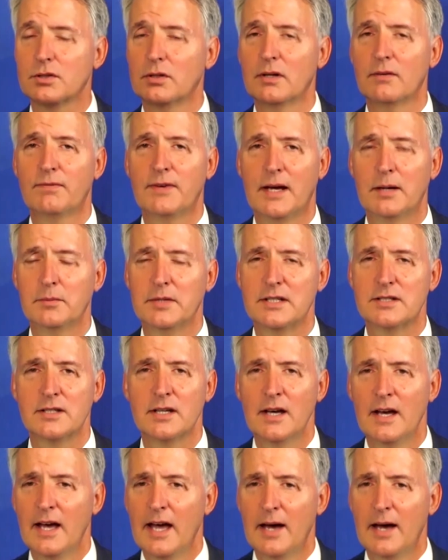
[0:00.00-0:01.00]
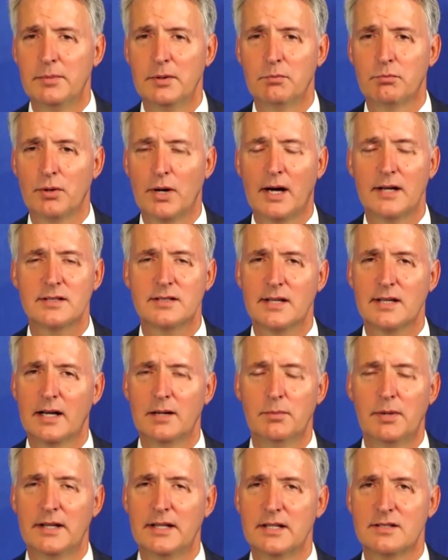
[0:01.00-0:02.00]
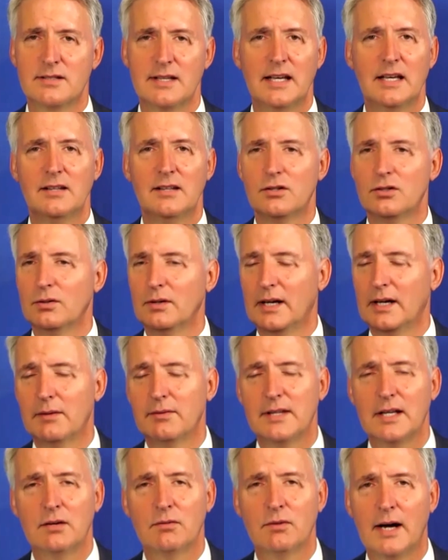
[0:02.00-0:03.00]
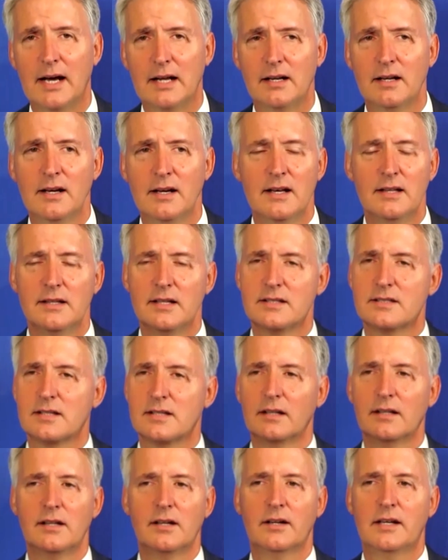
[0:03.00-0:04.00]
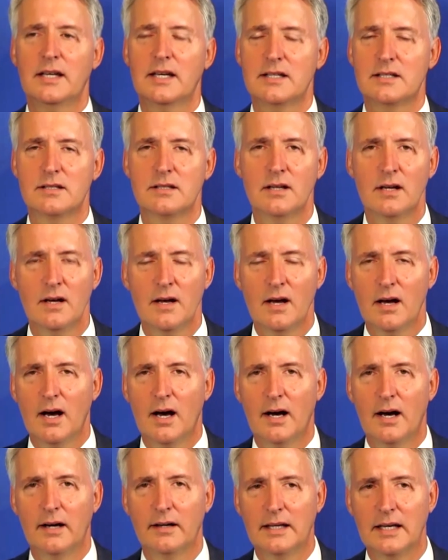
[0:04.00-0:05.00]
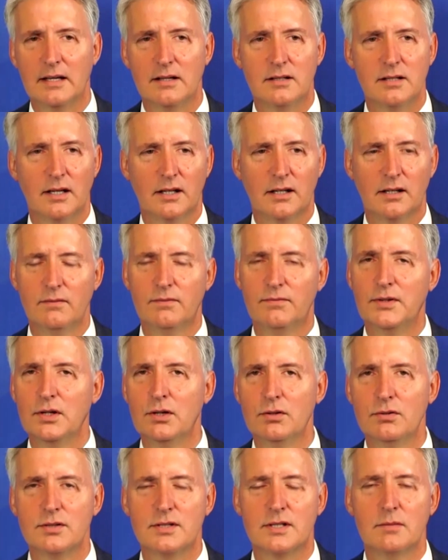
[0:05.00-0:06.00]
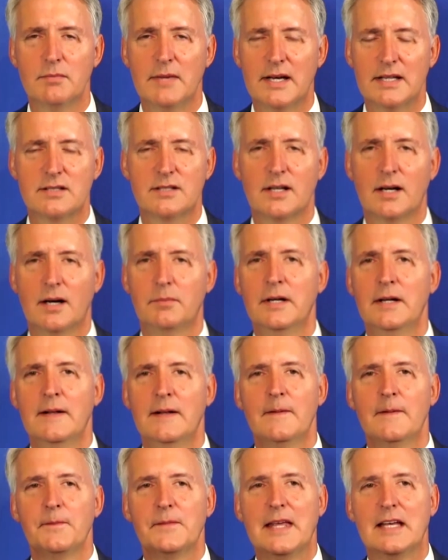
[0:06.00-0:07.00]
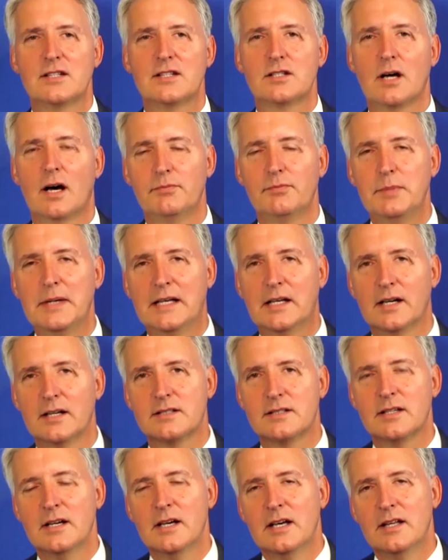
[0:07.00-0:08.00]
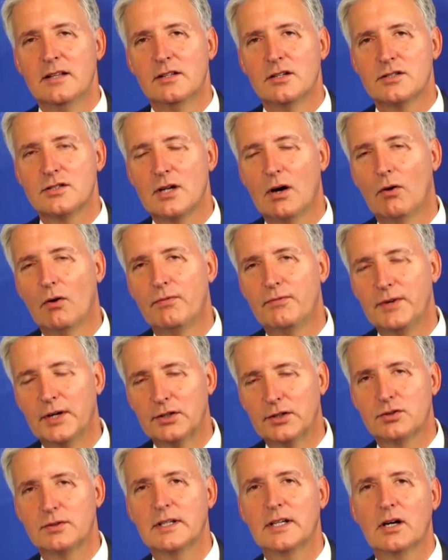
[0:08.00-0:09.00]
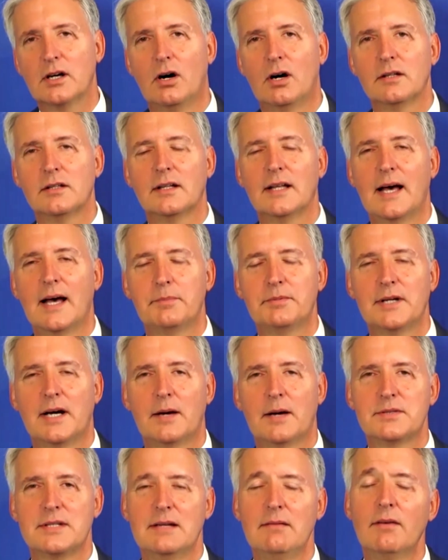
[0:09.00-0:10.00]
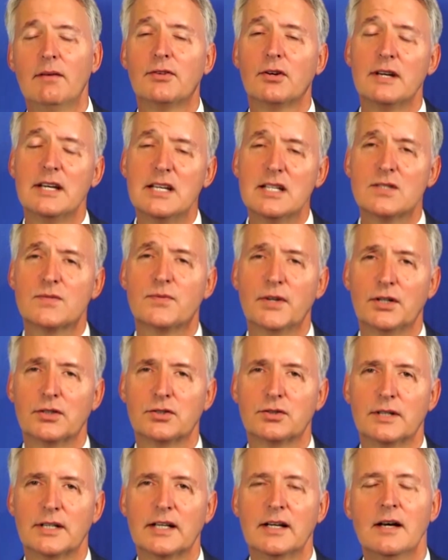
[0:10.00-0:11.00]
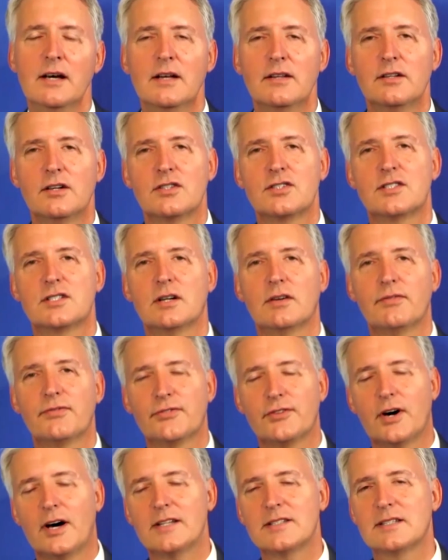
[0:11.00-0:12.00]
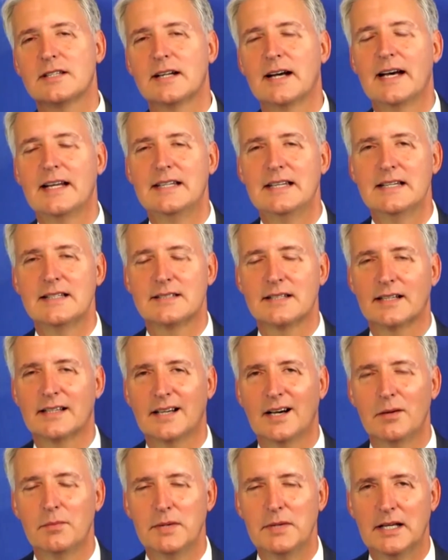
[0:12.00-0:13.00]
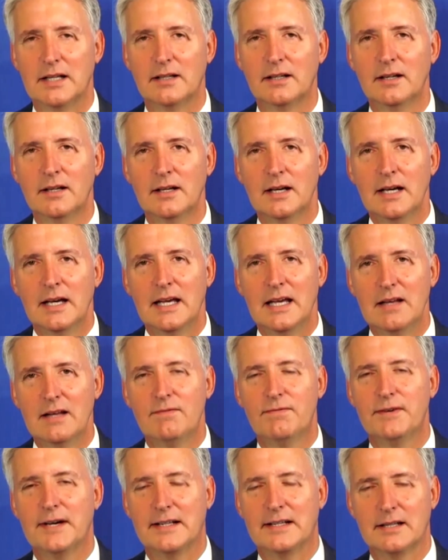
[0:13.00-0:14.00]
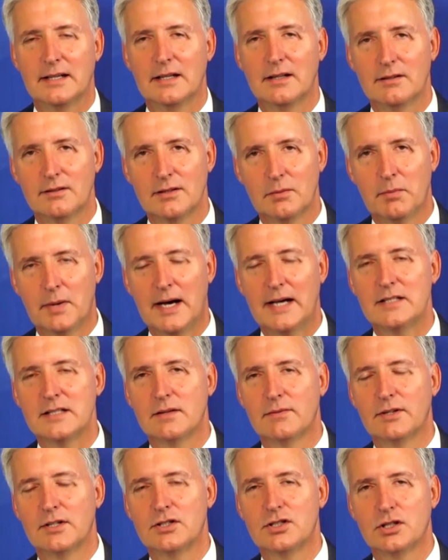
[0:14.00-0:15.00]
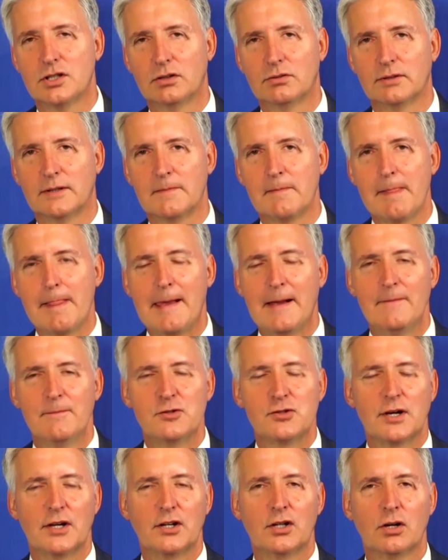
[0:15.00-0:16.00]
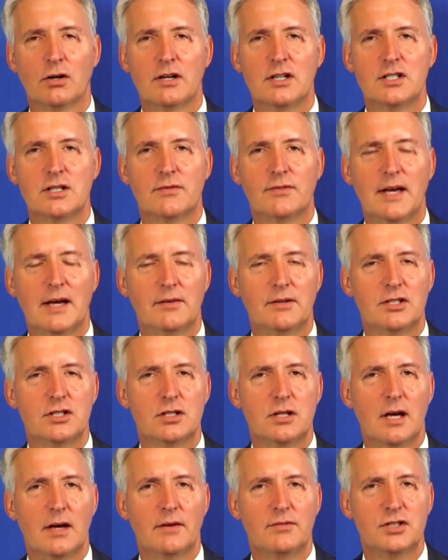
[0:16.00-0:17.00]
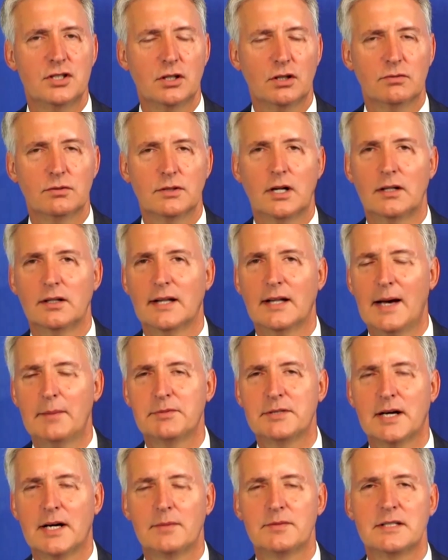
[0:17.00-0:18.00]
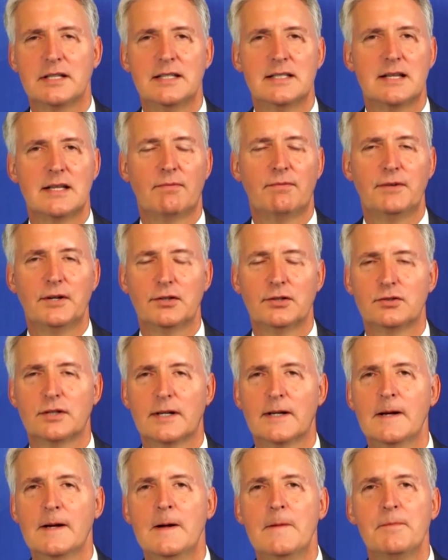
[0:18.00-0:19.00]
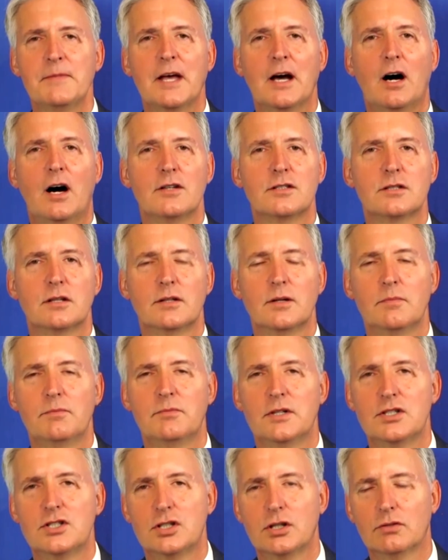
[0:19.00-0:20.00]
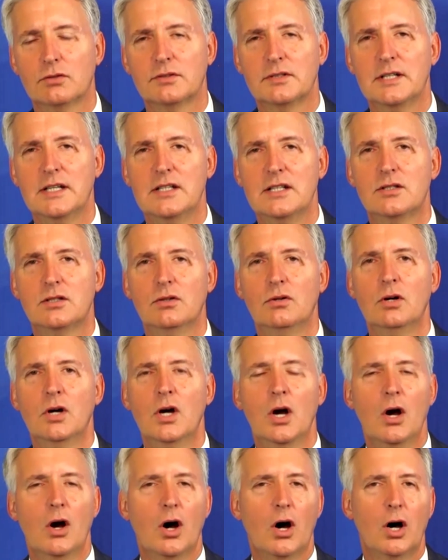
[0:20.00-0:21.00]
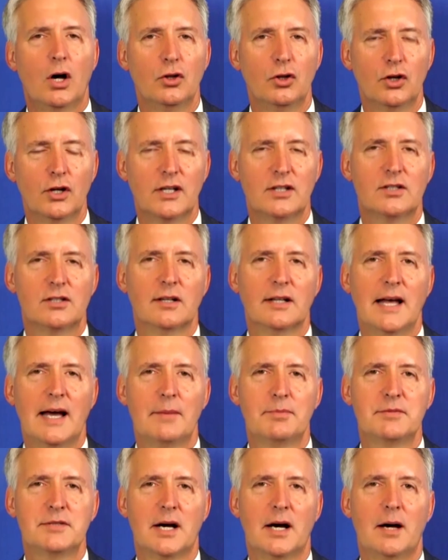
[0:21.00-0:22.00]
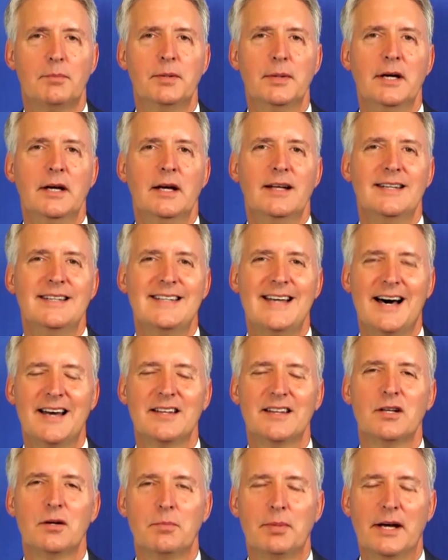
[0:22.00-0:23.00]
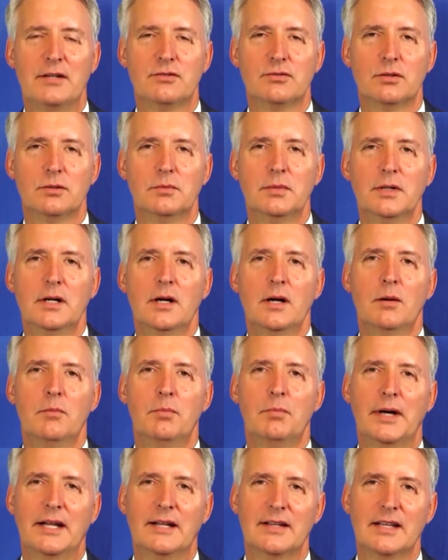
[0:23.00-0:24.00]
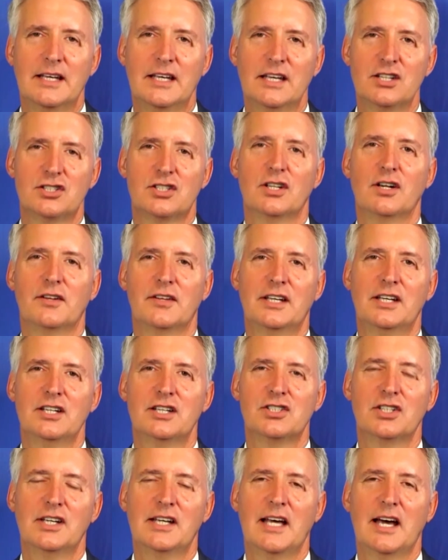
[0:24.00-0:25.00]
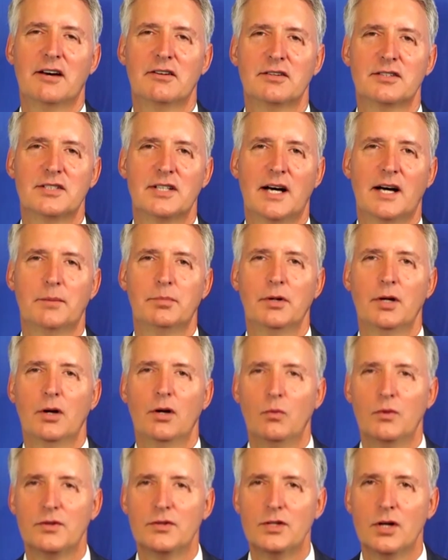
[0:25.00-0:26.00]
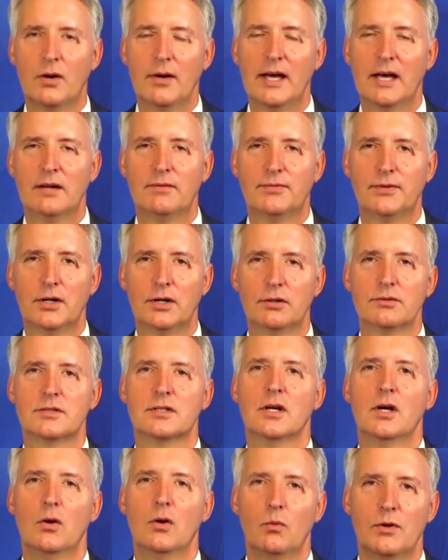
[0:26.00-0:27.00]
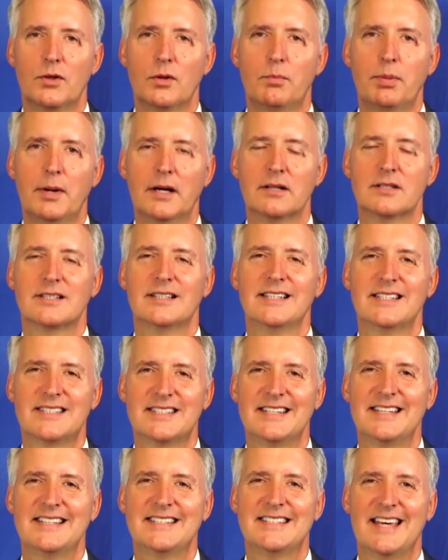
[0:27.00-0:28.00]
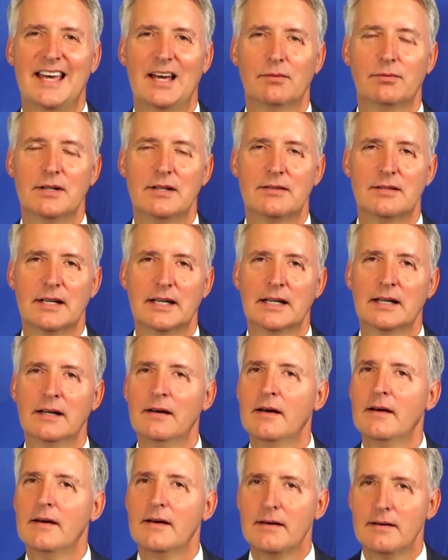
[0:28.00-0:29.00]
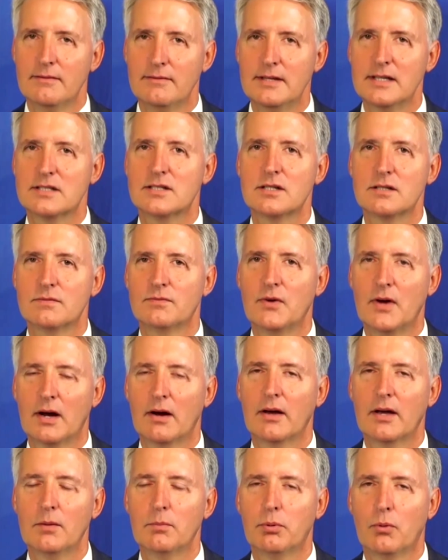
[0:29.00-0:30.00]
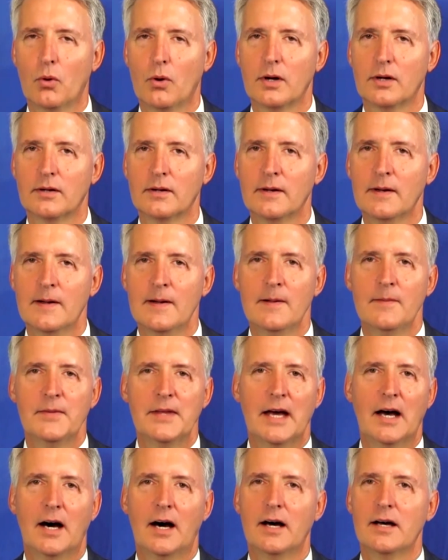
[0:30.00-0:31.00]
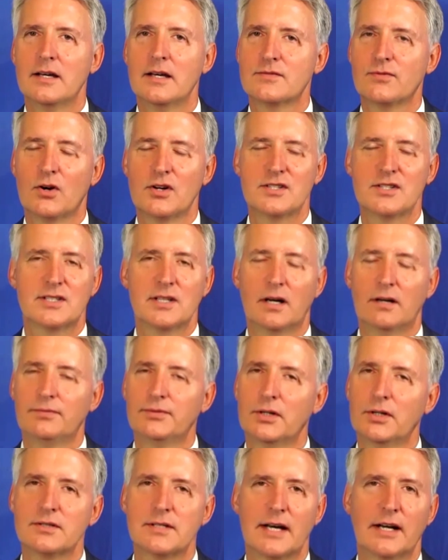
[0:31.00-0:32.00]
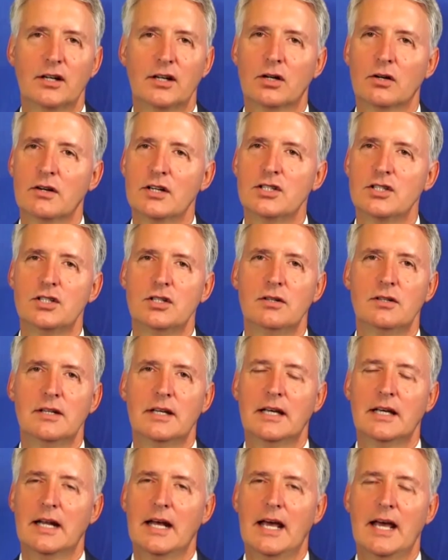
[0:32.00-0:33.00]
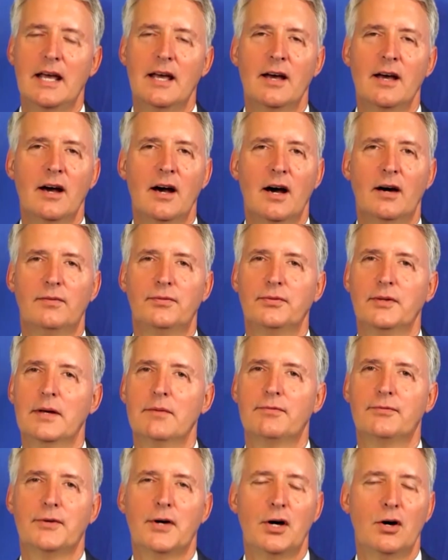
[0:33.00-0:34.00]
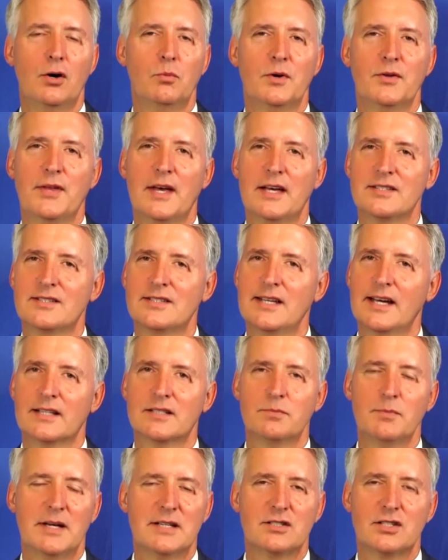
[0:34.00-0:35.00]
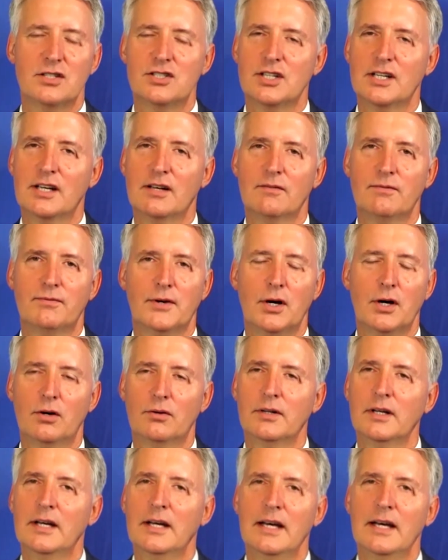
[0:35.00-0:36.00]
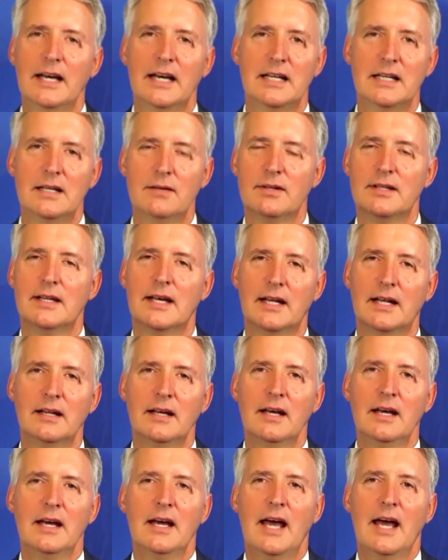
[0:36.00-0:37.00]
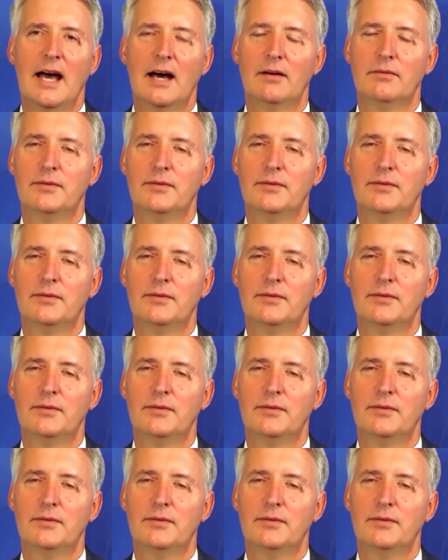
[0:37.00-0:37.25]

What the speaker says: families have been broadsided by this, thinking they're doing everything right, and suddenly their kids get confused and messed up. It's often because there's no filtering on the laptops. And even if there is filtering, there's still thoughts and ideas that come in, infecting the minds of their children. So I encourage that they have children on laptops, they need to have filtering. Also, the children need to look at their laptop, not in their bedroom, but in the kitchen, on the kitchen countertop, with no headphones, with the parents listening to everything. This is very important. As far as cell phones, I encourage you to get a flip phone has text messaging and phone, and even then have